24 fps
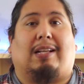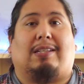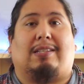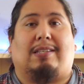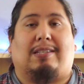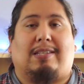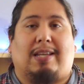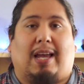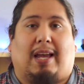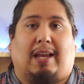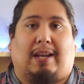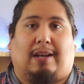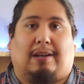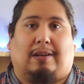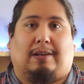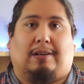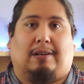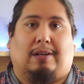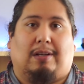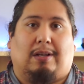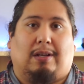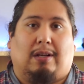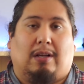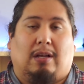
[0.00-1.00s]
set.
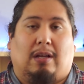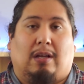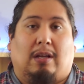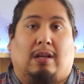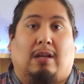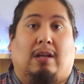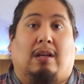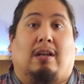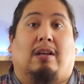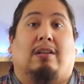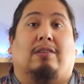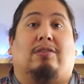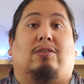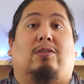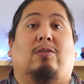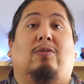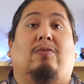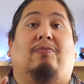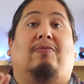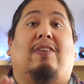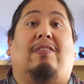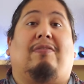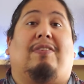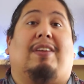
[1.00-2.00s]

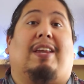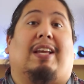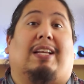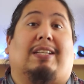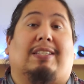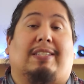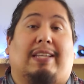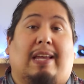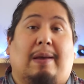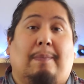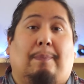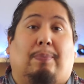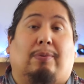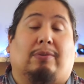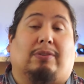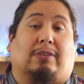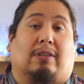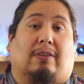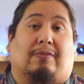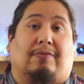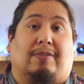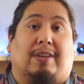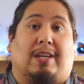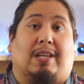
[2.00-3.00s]
Two vivid examples
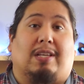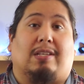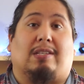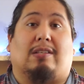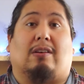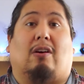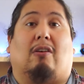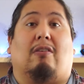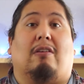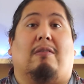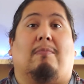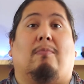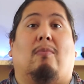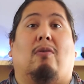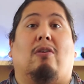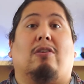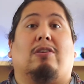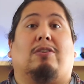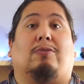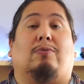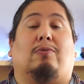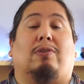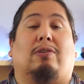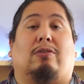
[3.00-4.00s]
of this are in
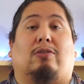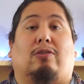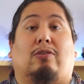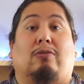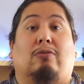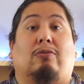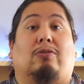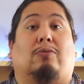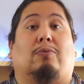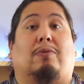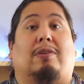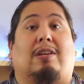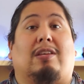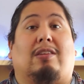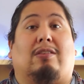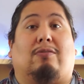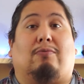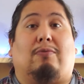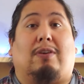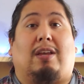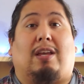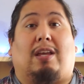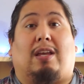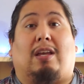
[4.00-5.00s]
Mark
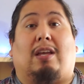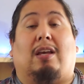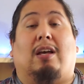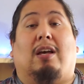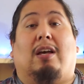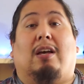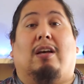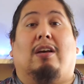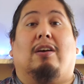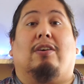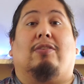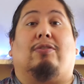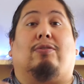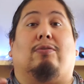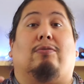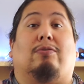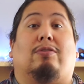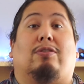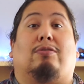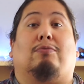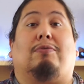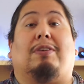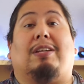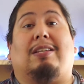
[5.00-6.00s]
2:23 through
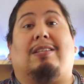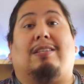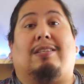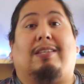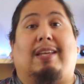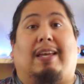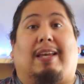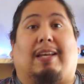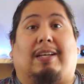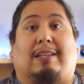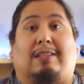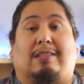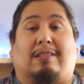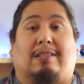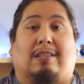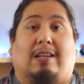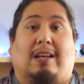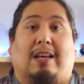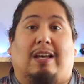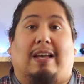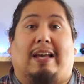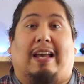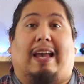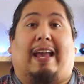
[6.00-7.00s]
three six,
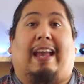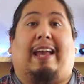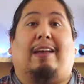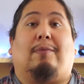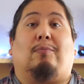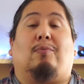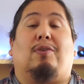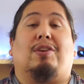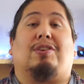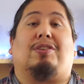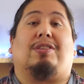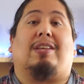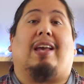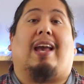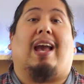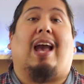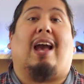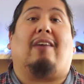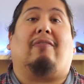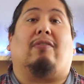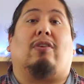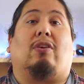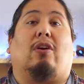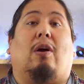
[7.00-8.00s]
in which they
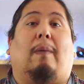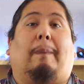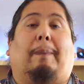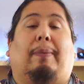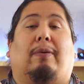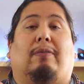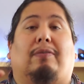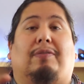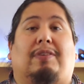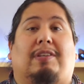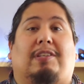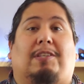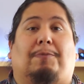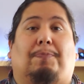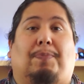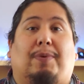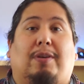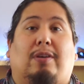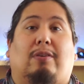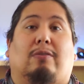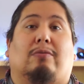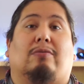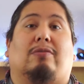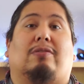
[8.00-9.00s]
have a couple of
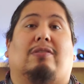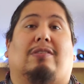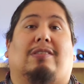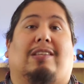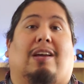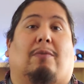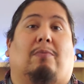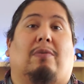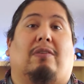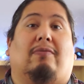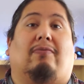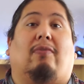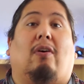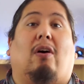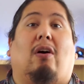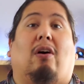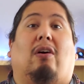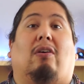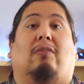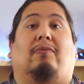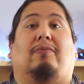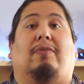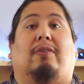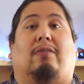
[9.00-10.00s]
disputes that
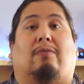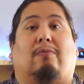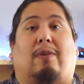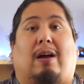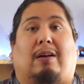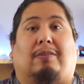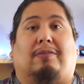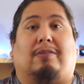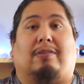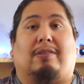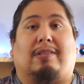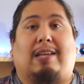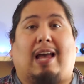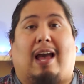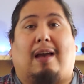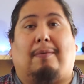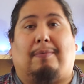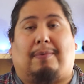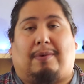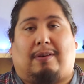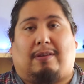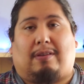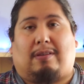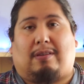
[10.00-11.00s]
revolved around the
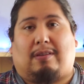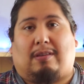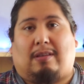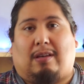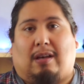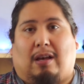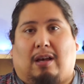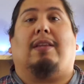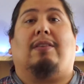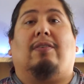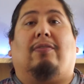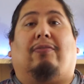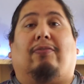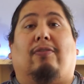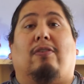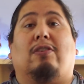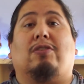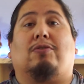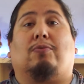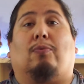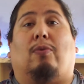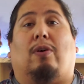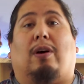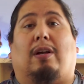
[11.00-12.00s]
Sabbath. In the
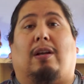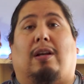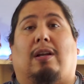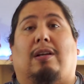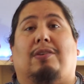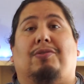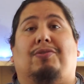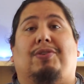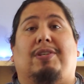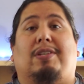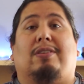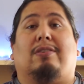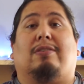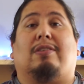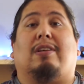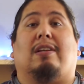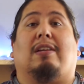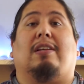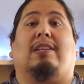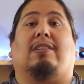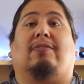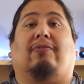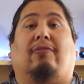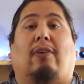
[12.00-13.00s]
first one, Jesus and
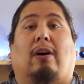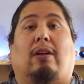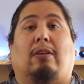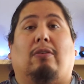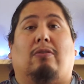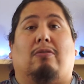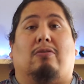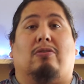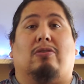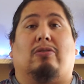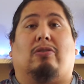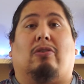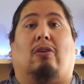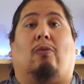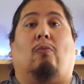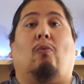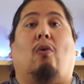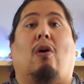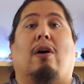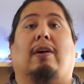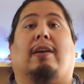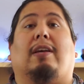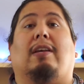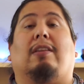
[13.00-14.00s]
his followers are
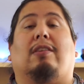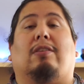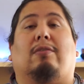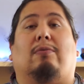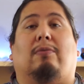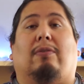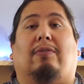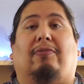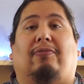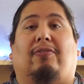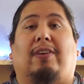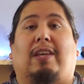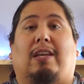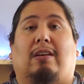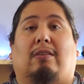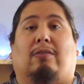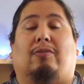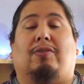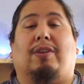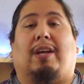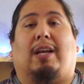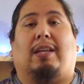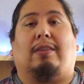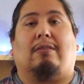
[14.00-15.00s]
walking through a
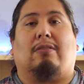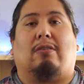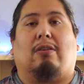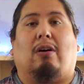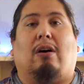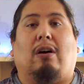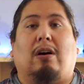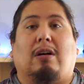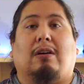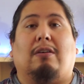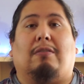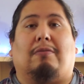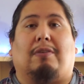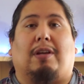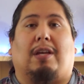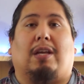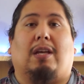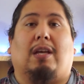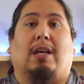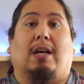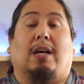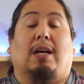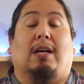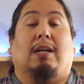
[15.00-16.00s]
field and they're
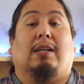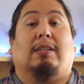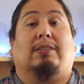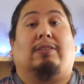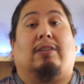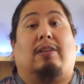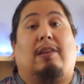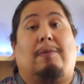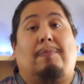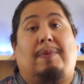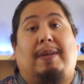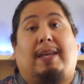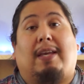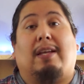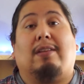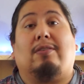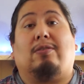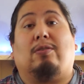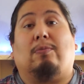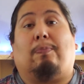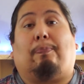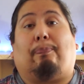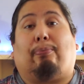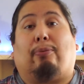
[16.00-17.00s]
hungry, so they begin
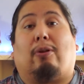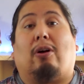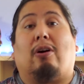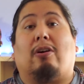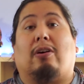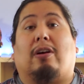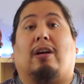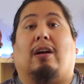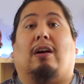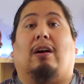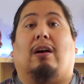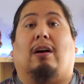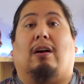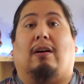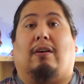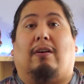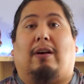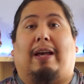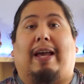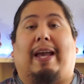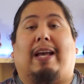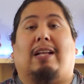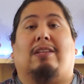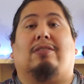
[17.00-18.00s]
to pluck
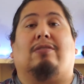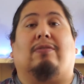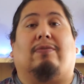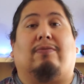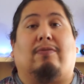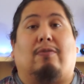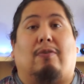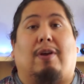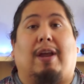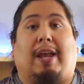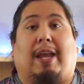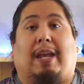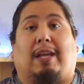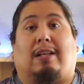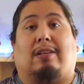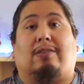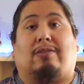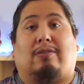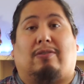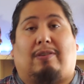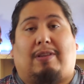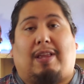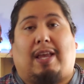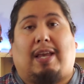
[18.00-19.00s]
heads of grain
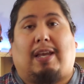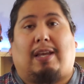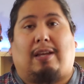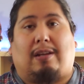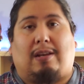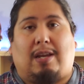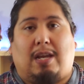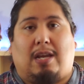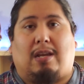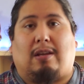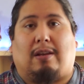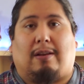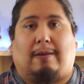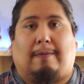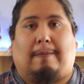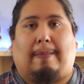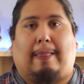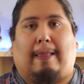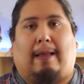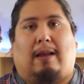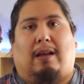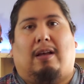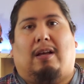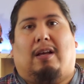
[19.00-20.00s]
so that they can eat.
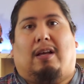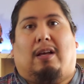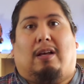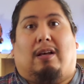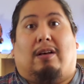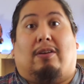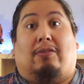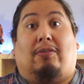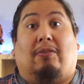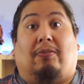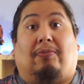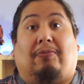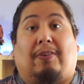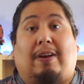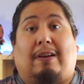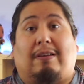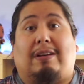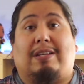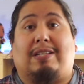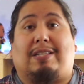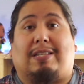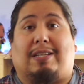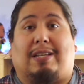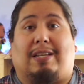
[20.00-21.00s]
The
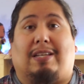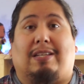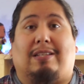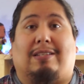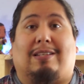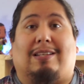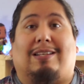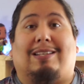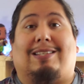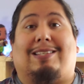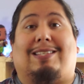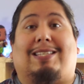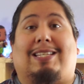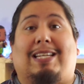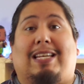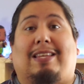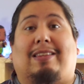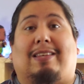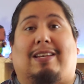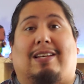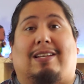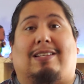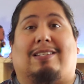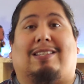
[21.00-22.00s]
Pharisees see
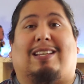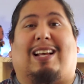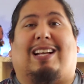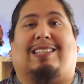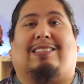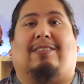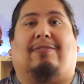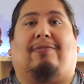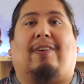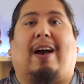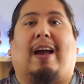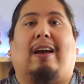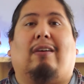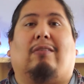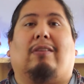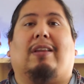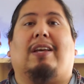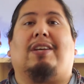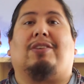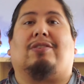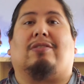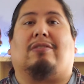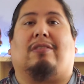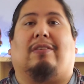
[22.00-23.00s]
this as a
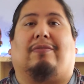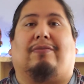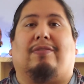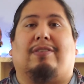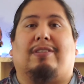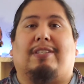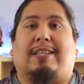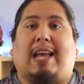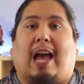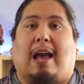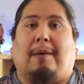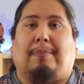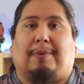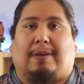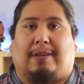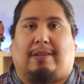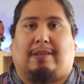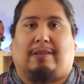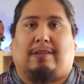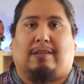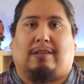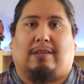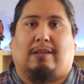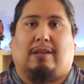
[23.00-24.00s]
violation of the
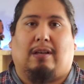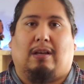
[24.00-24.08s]
Sabbath.